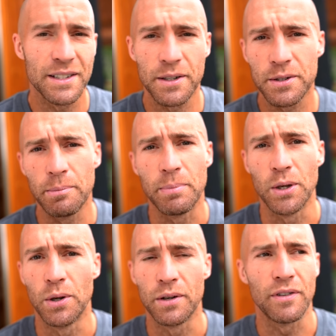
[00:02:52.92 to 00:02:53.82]
it's also
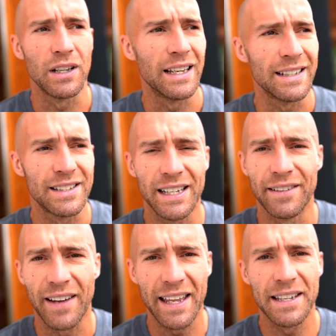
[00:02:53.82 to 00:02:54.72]
beautiful, like
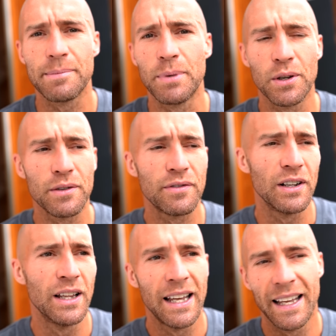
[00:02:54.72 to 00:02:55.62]
Chiavenna is beautiful.